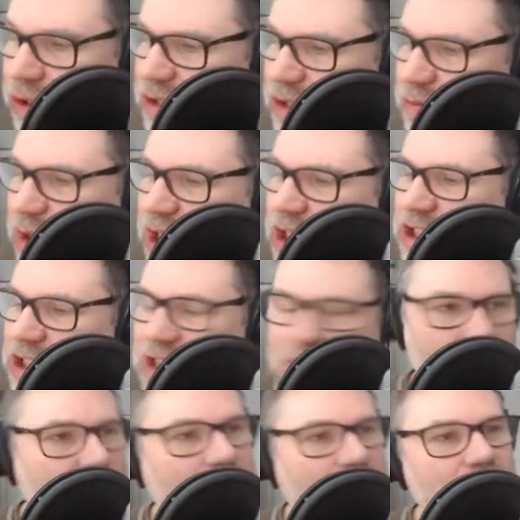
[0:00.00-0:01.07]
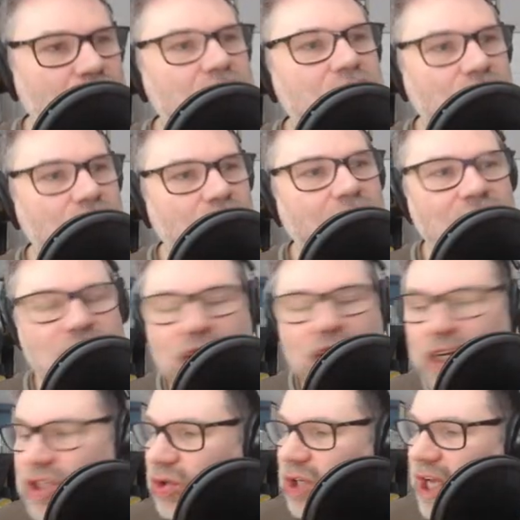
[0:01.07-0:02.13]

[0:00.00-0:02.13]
is because of the Dungeons and Dragons cartoon.